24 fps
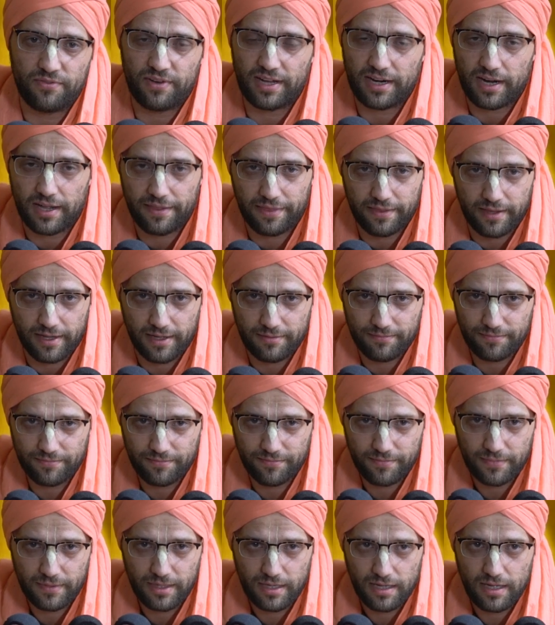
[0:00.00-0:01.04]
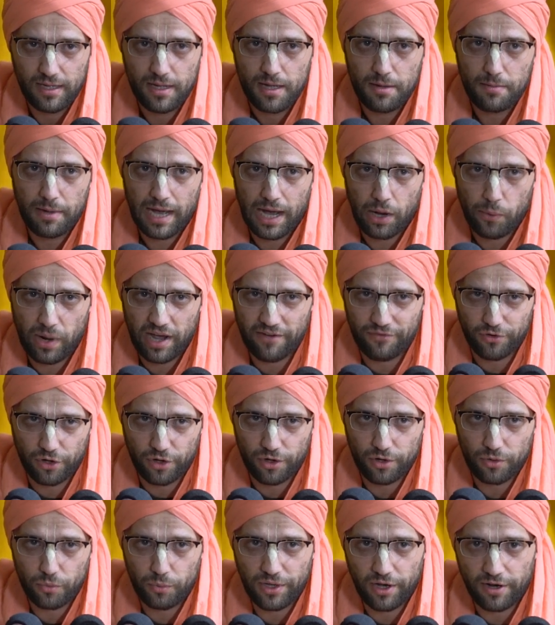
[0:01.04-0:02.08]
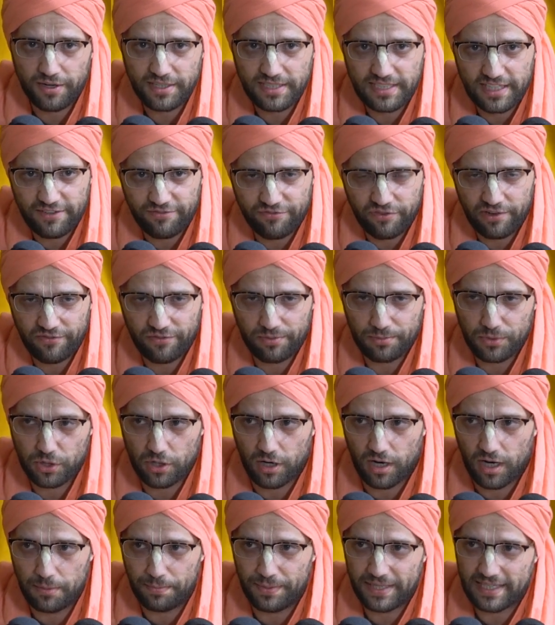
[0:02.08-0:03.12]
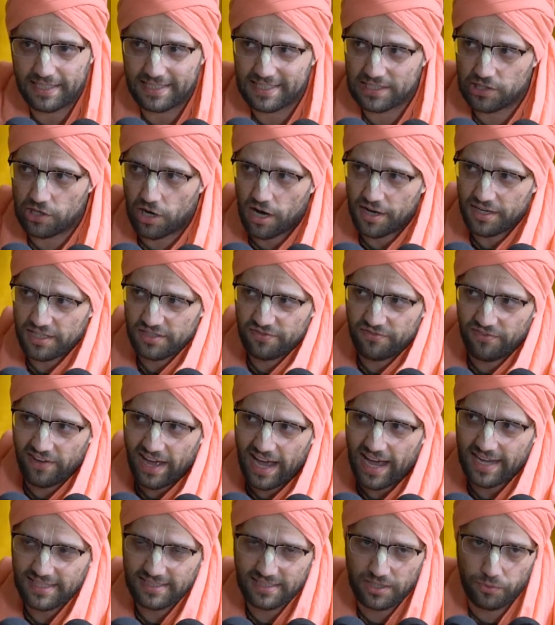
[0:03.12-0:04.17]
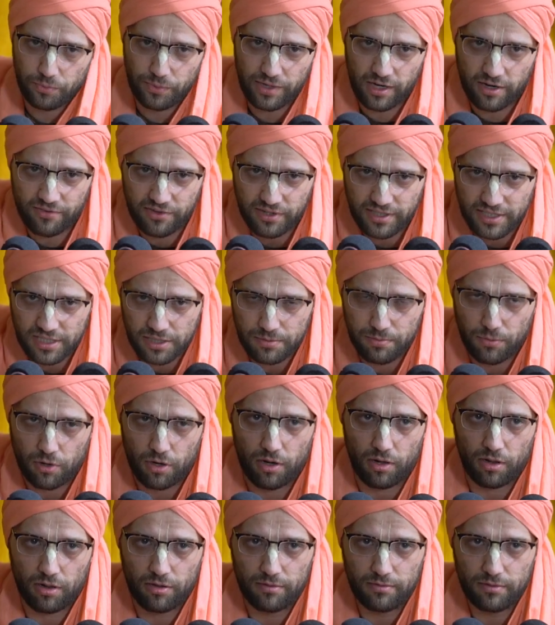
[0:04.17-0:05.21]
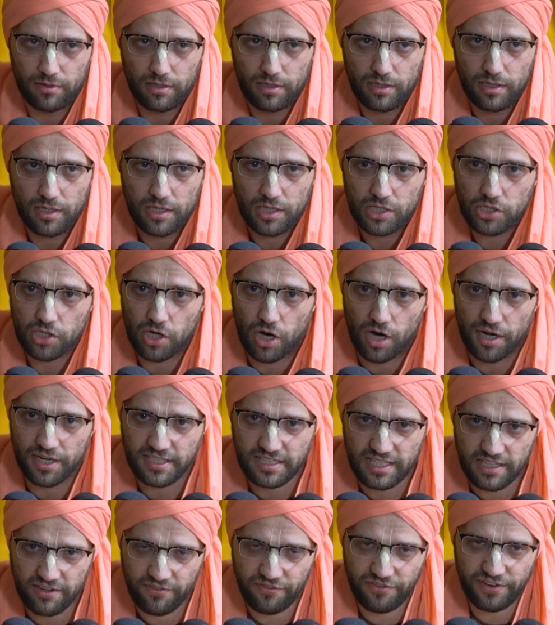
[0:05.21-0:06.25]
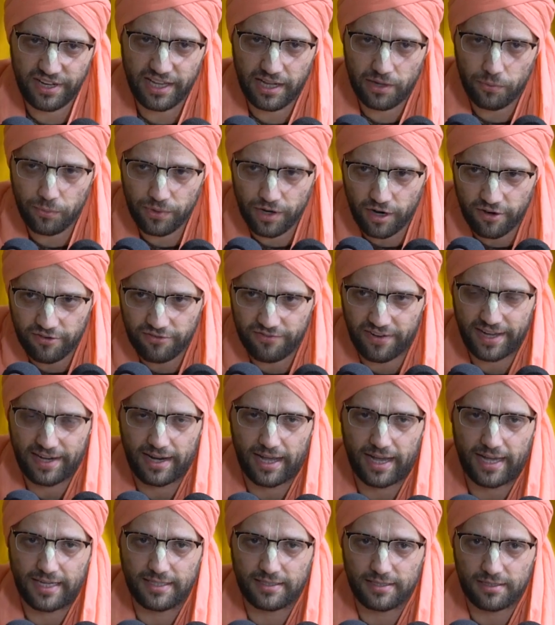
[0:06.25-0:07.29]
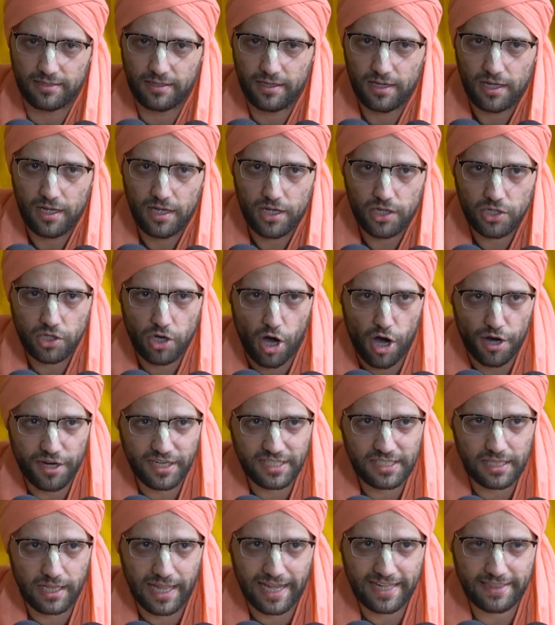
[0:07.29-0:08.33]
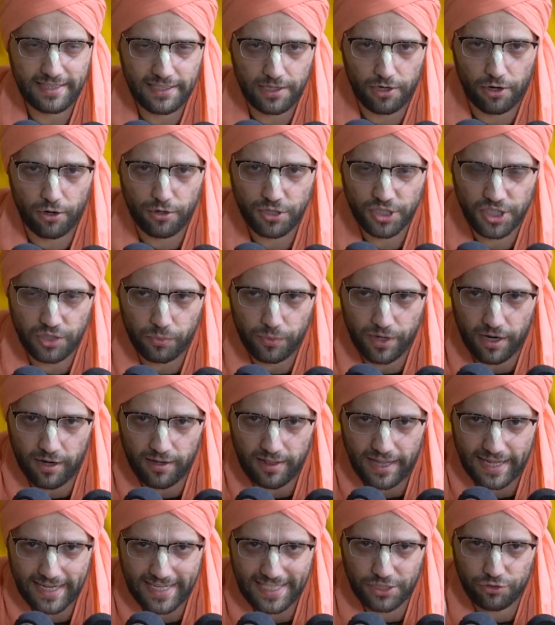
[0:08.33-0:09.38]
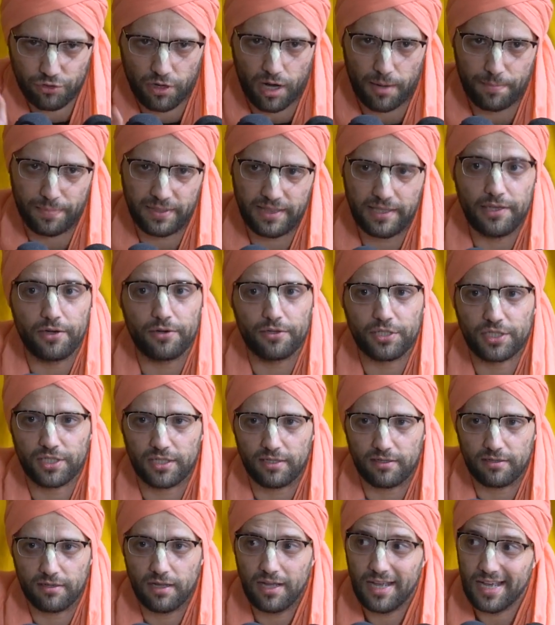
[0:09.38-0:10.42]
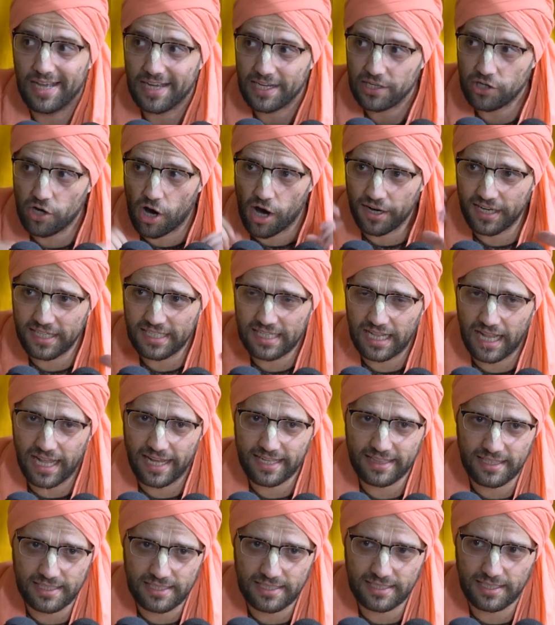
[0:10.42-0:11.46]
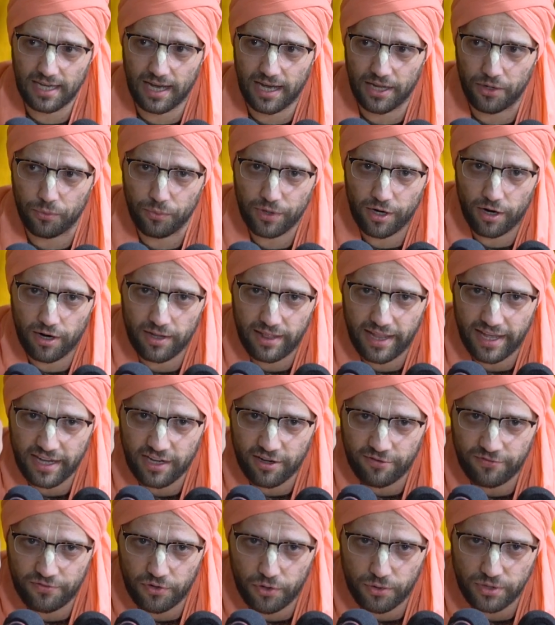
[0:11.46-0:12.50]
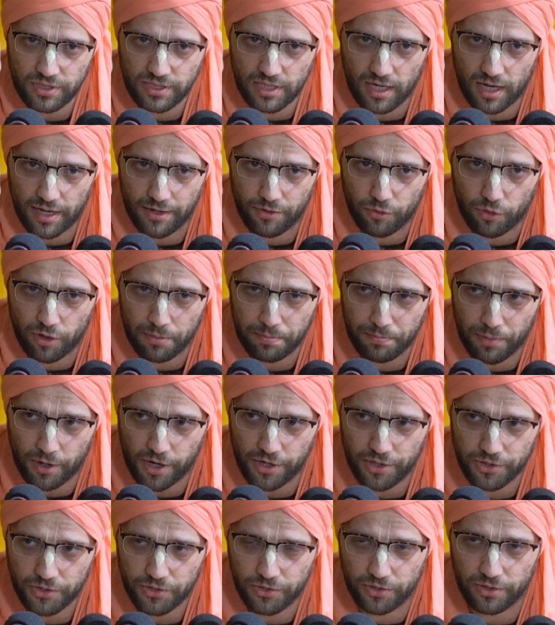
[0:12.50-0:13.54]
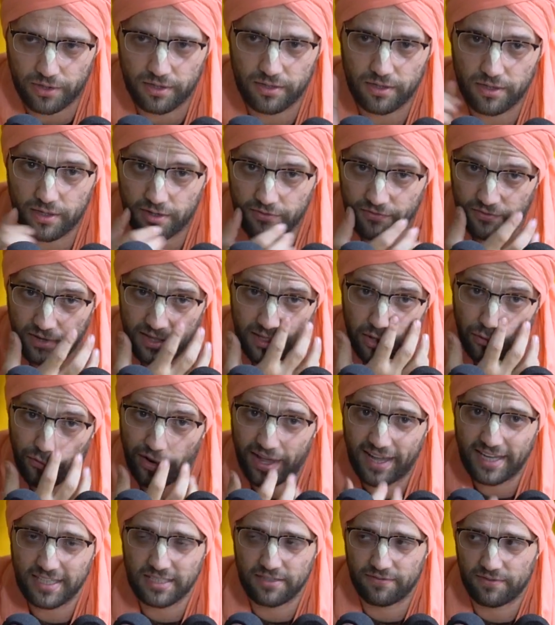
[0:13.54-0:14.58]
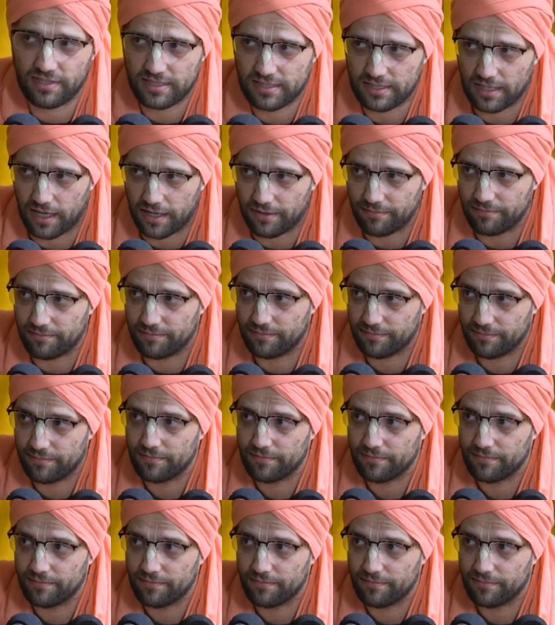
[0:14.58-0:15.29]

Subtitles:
of Ananda. However, we are different from God because God is vast and we are very small. God is infinite and we are finite. God is like the ocean, we are like a drop in the ocean. God is like the sun, we are like a photon or a particle in the rays of the sun.